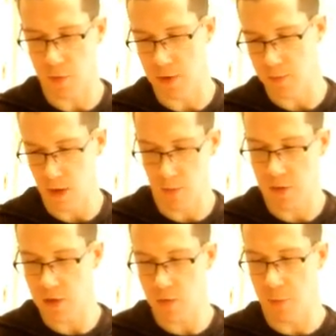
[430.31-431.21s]
But I
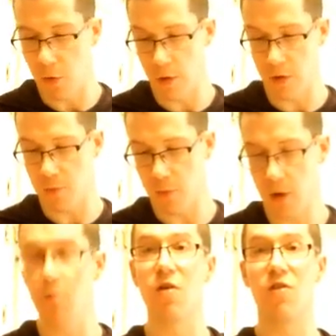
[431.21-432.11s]
mean, this bowl is
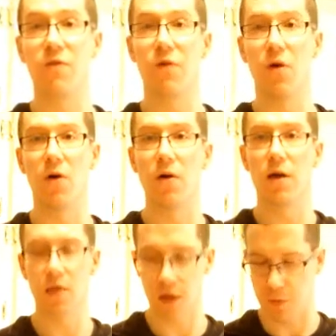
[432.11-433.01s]
pretty much full
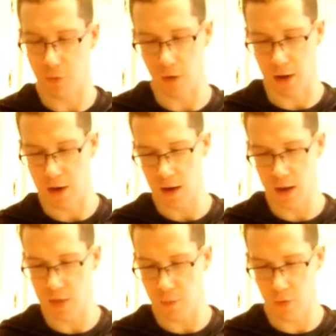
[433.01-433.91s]
at this point, and
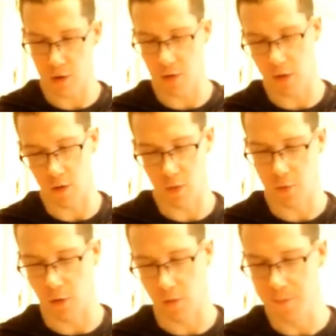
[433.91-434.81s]
it's a pretty large
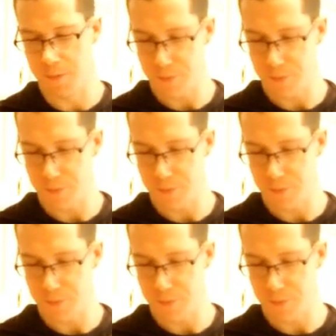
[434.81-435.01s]
bowl.